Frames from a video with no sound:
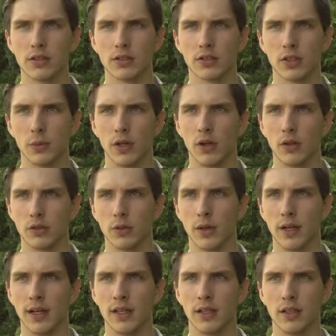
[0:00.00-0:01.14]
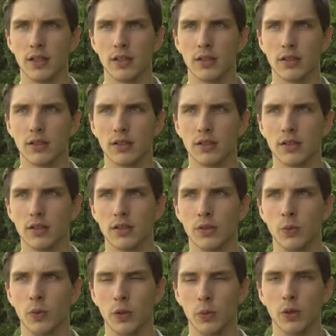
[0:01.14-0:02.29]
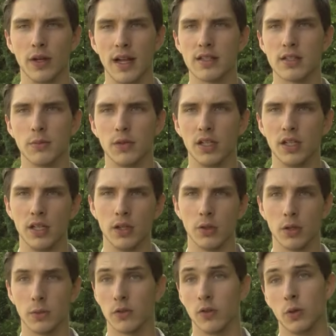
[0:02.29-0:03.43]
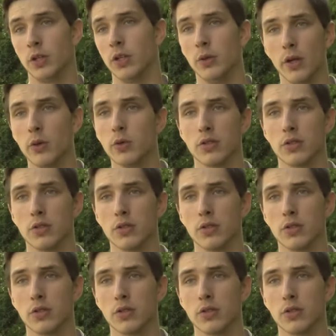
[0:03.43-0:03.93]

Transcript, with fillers: somewhere along the way, we will get somebody who comes forward who knows